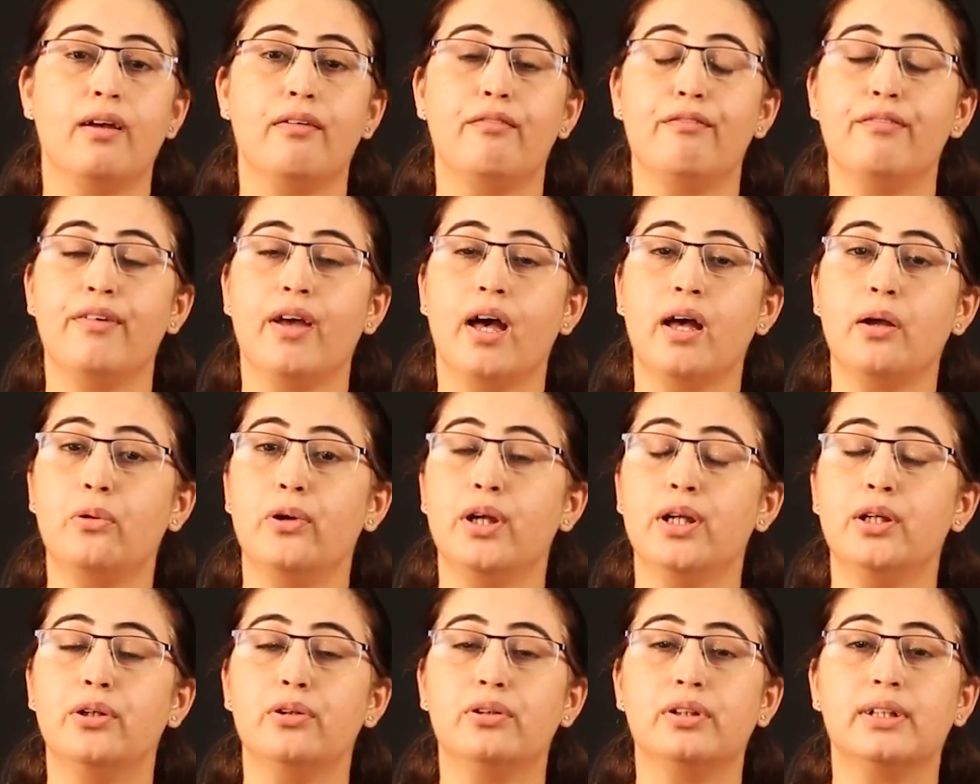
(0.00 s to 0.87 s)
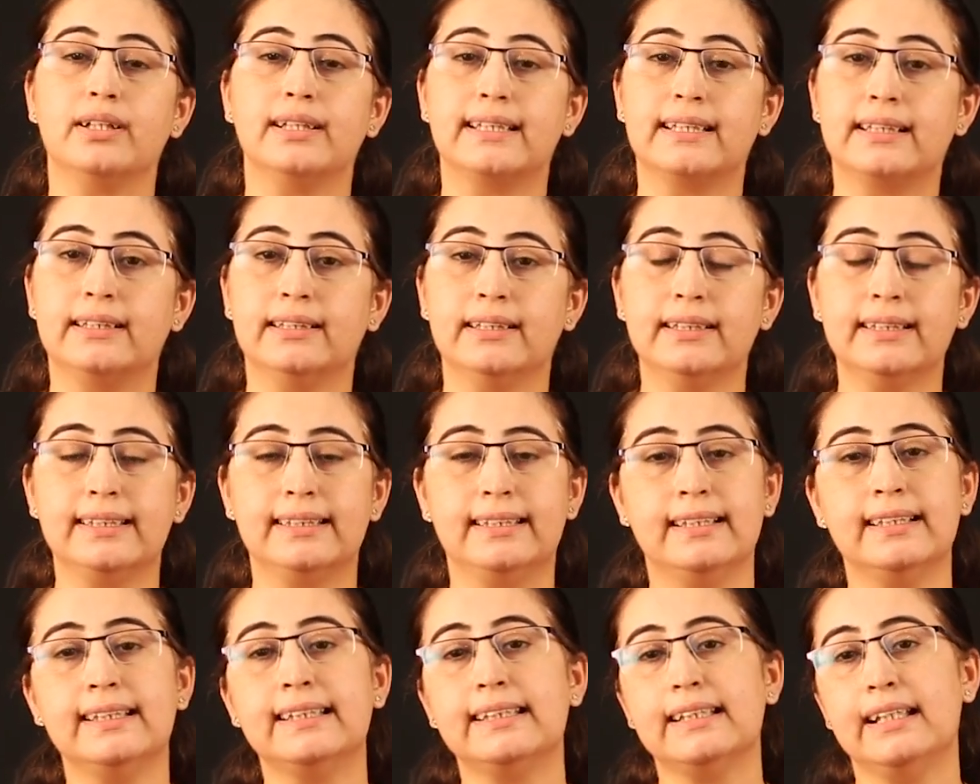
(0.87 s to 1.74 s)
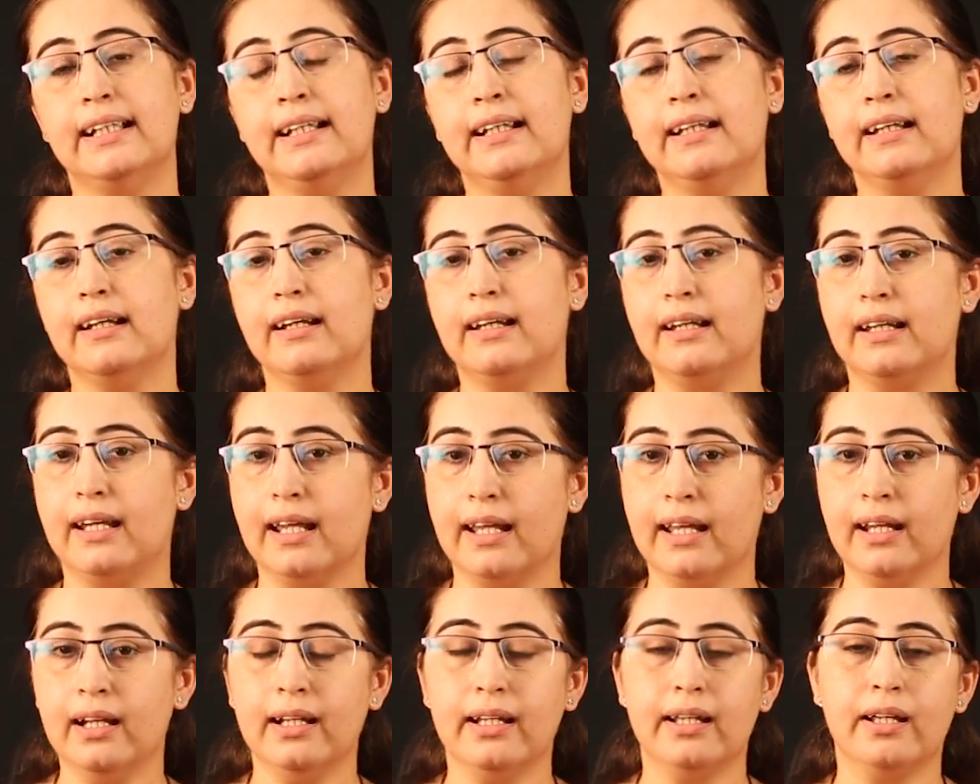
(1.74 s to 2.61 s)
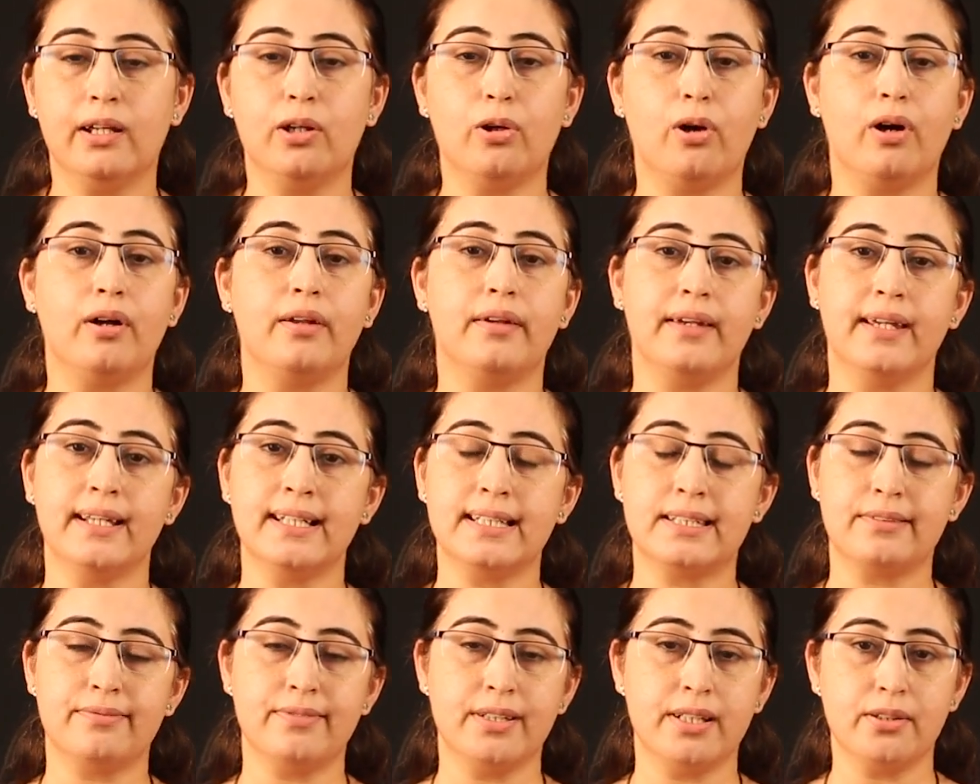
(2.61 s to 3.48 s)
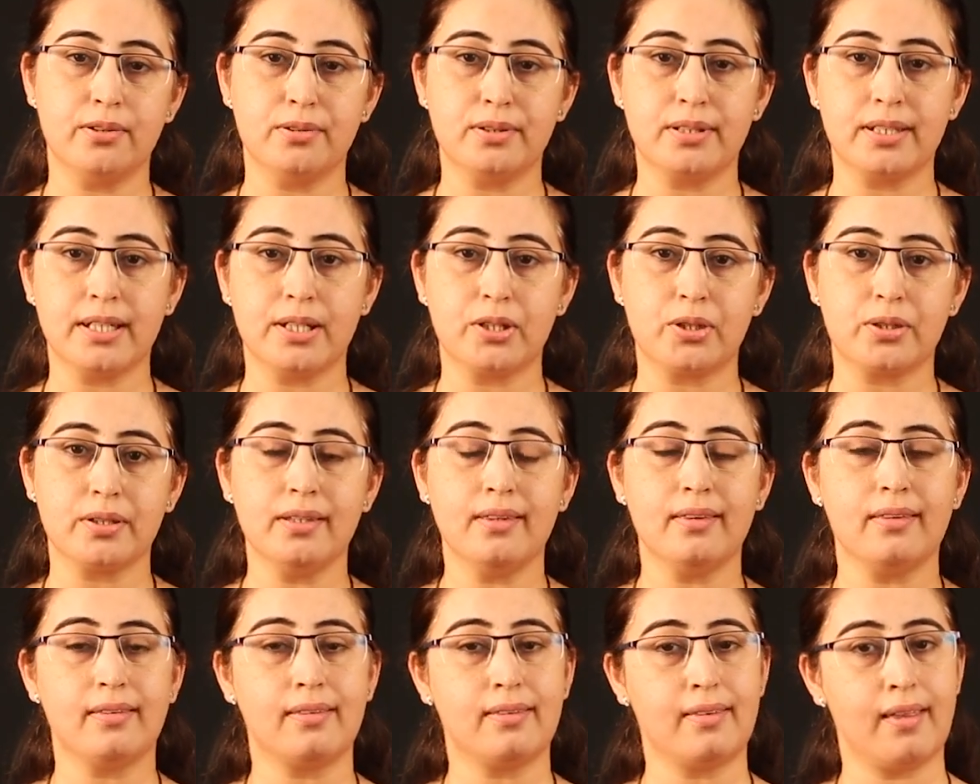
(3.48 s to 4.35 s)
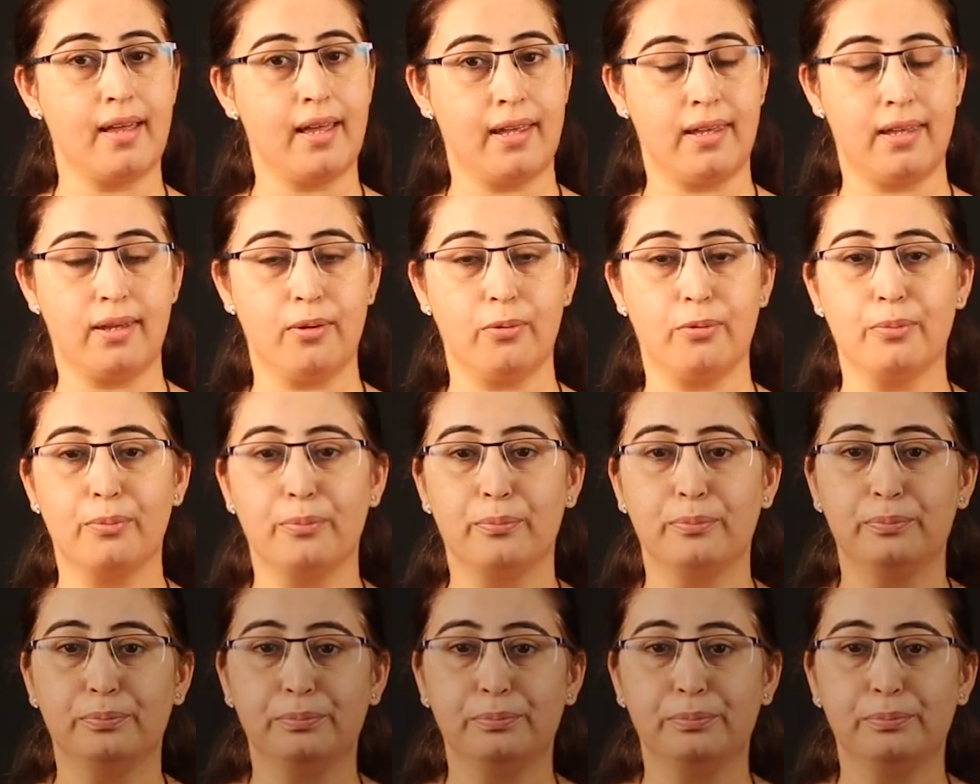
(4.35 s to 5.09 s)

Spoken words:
We are going to discuss this in detail in our next video session. Thank you.